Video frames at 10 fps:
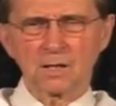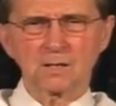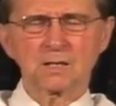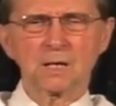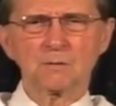
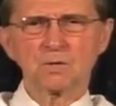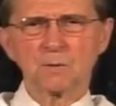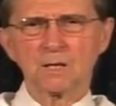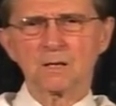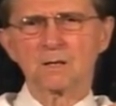It seems
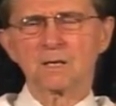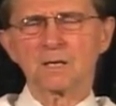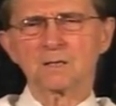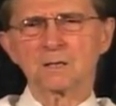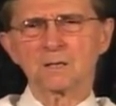to me that
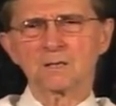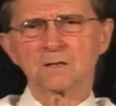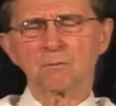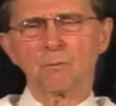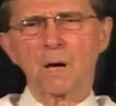the
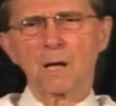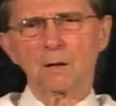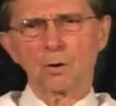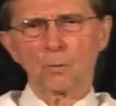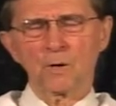incidence of
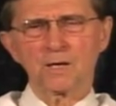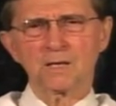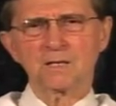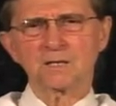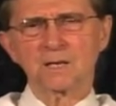myeloma
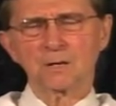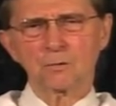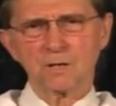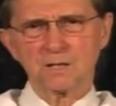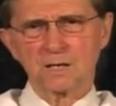is
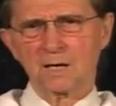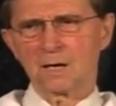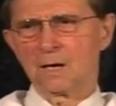increasing.